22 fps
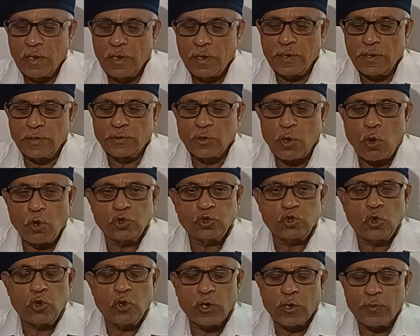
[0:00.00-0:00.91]
It is
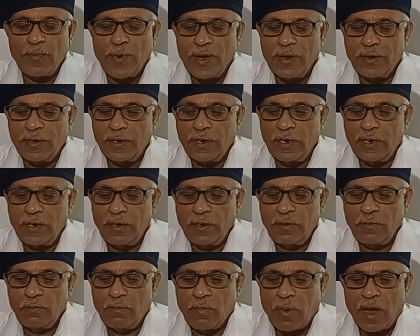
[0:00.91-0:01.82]
also
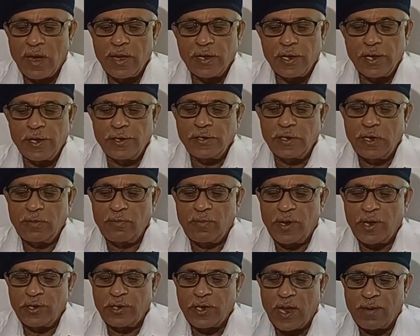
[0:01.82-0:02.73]
recommended by Indian
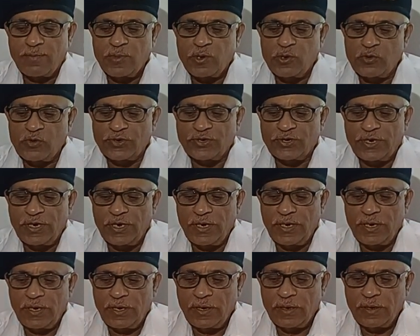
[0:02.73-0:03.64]
Maritime
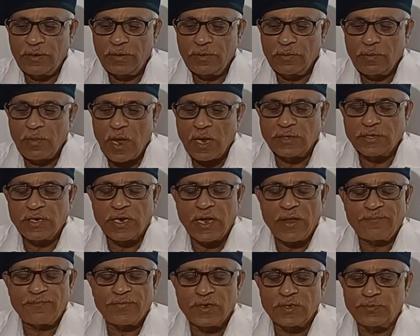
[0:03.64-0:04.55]
University as a
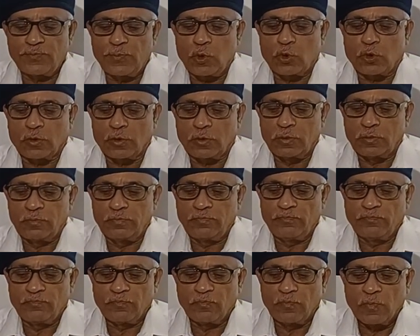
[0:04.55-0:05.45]
reference book.
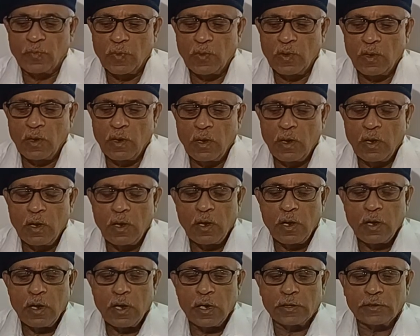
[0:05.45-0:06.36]

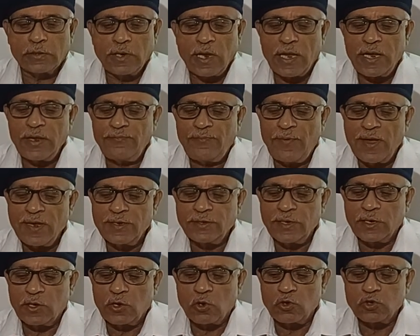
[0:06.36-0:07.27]
It
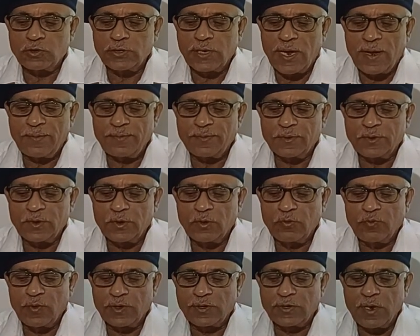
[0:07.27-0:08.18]
clarifies the
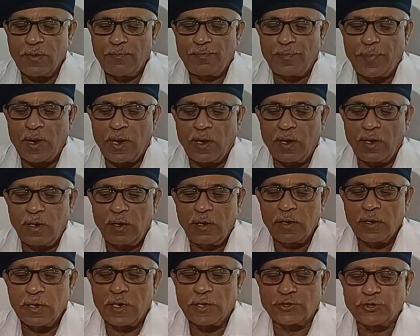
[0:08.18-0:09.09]
concepts with
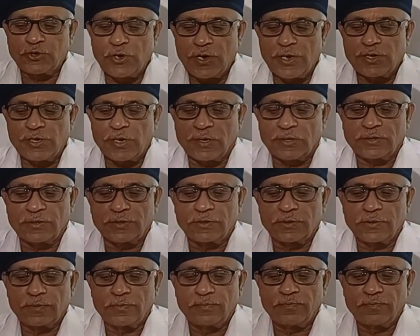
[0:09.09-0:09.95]
simple illustrations.